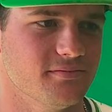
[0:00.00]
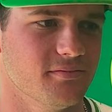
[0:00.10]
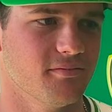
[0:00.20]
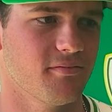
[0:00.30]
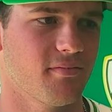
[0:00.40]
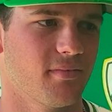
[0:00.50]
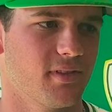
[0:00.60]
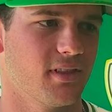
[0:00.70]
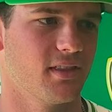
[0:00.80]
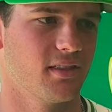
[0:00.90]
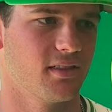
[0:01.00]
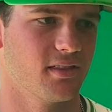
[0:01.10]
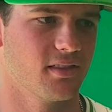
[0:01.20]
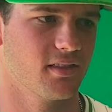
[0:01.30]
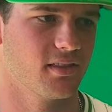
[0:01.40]
in strikeouts set against
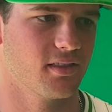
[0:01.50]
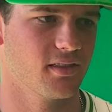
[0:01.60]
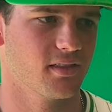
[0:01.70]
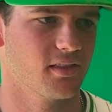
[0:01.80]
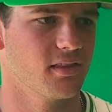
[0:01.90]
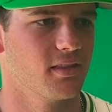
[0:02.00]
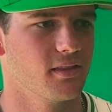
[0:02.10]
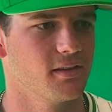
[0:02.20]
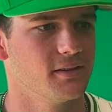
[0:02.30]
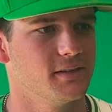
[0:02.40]
Lafayette a couple weekends back.